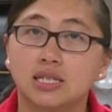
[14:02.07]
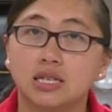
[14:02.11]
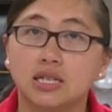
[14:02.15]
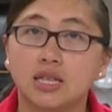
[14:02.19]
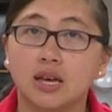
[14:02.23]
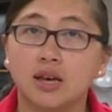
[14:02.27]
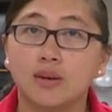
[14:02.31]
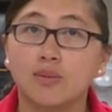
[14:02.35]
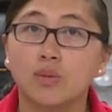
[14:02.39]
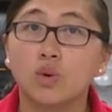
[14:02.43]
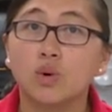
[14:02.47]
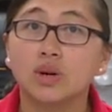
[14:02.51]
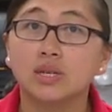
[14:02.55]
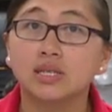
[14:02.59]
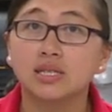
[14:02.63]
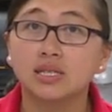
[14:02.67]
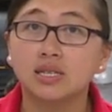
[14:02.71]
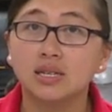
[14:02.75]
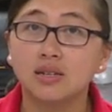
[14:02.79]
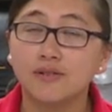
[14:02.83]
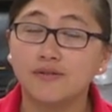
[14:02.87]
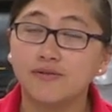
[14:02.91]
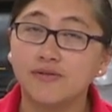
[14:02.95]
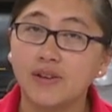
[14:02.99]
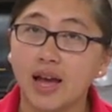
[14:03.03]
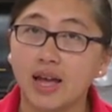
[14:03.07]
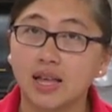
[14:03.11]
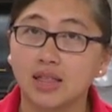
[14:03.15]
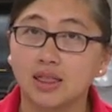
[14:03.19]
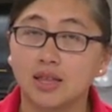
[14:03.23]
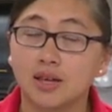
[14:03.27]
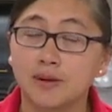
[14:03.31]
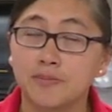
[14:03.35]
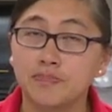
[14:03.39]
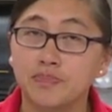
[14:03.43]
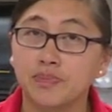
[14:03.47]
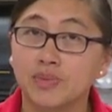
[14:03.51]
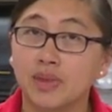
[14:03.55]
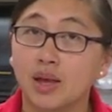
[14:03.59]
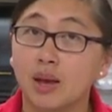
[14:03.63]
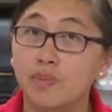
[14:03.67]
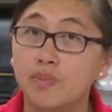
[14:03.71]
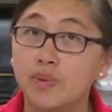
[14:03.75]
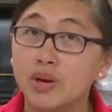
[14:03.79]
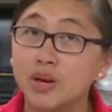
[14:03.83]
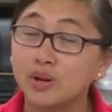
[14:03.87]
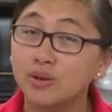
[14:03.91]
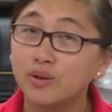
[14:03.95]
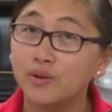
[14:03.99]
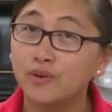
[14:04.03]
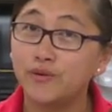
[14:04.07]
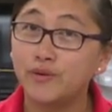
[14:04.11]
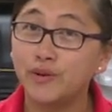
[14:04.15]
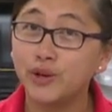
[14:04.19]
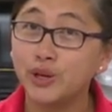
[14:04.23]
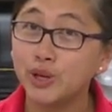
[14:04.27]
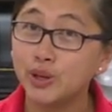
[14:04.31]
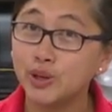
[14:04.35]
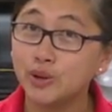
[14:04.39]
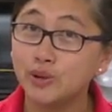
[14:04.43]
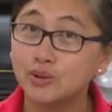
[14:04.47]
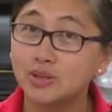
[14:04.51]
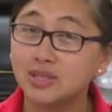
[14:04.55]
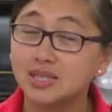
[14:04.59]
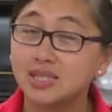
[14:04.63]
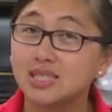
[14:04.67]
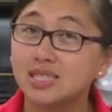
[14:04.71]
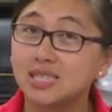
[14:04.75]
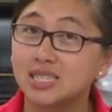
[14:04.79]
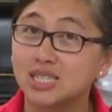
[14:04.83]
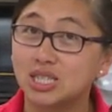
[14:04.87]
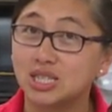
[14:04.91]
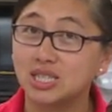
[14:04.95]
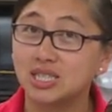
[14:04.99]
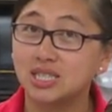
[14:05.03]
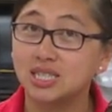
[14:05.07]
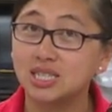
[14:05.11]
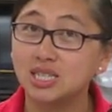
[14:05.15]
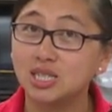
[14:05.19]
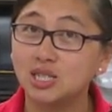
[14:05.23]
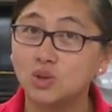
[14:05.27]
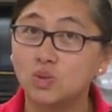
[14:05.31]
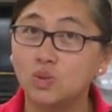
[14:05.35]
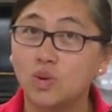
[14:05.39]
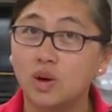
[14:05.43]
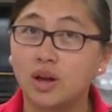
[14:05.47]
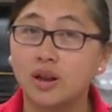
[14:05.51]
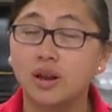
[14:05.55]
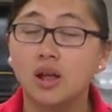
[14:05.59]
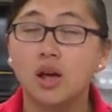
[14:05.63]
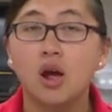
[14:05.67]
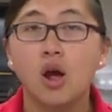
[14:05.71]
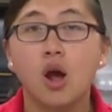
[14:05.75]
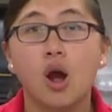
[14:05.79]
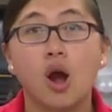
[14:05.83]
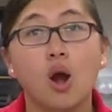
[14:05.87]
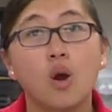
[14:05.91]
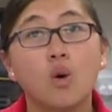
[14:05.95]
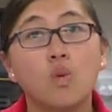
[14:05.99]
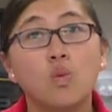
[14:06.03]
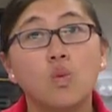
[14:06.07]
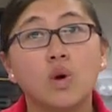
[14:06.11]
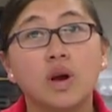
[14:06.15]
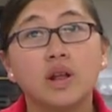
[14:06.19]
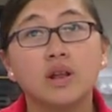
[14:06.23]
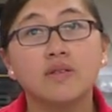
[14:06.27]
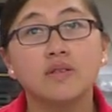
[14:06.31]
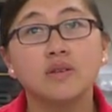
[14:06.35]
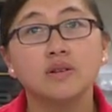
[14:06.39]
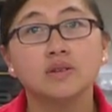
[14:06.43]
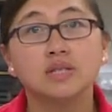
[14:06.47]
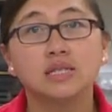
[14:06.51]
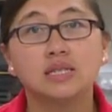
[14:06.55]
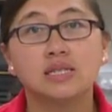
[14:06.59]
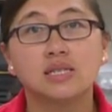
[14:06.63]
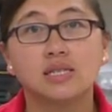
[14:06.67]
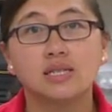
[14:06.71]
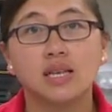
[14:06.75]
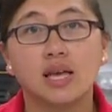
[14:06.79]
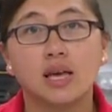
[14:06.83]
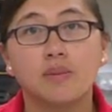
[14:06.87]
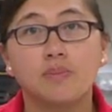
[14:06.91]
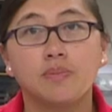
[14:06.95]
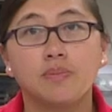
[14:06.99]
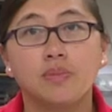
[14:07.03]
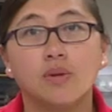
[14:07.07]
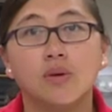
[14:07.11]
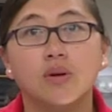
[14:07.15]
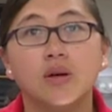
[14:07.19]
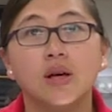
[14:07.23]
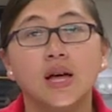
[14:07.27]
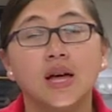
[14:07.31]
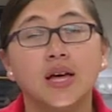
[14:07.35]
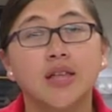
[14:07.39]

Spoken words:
to them or acidifying them. Pickled foods, such as this one, are one of those examples.